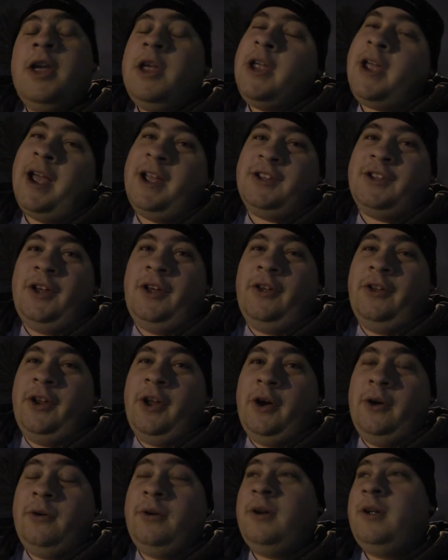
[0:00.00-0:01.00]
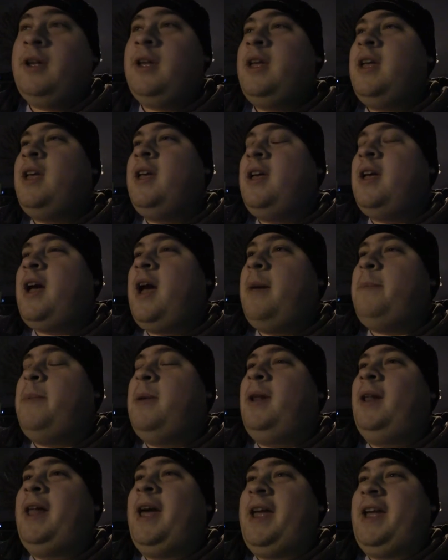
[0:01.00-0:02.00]
You guys all know. I've
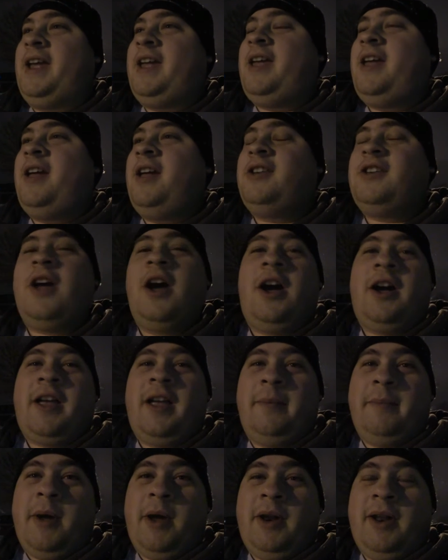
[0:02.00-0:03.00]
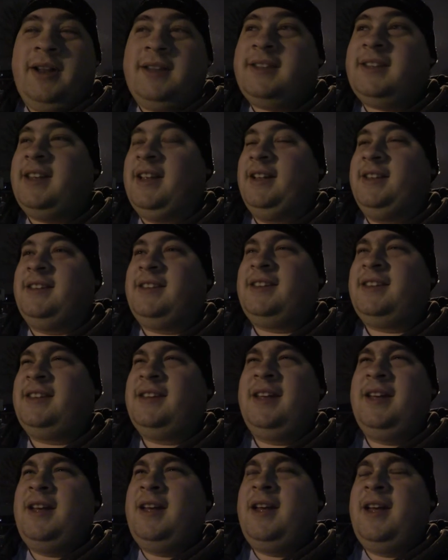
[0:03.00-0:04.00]
been like talking about it
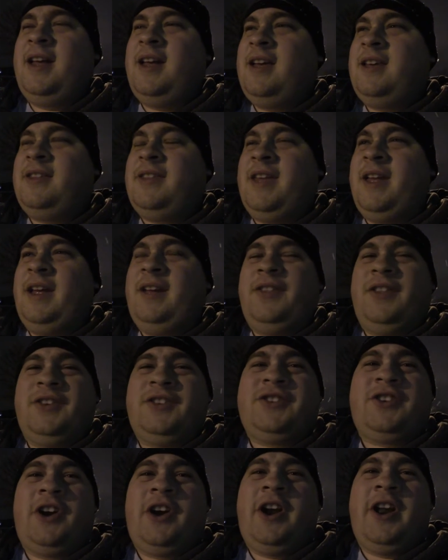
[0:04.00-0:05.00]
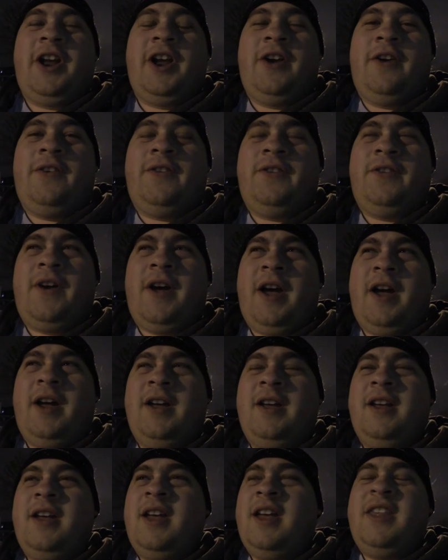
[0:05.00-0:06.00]
since, I think, the
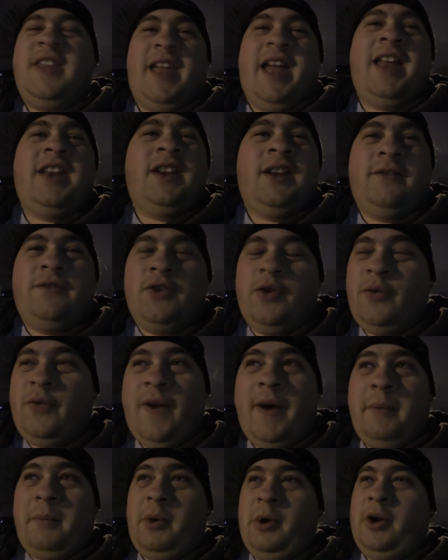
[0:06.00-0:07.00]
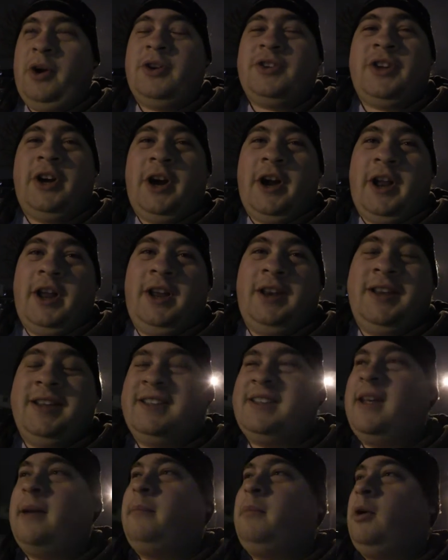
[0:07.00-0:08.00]
end of November, starting
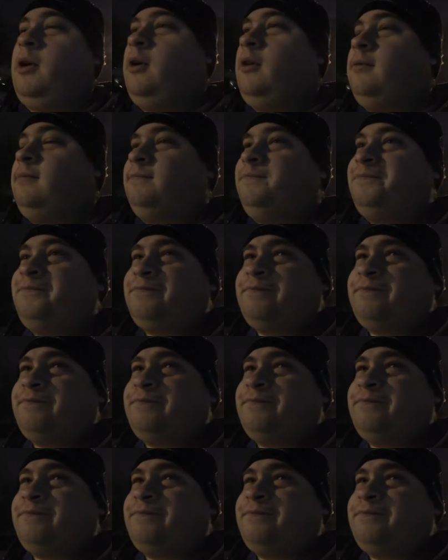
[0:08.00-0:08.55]
December.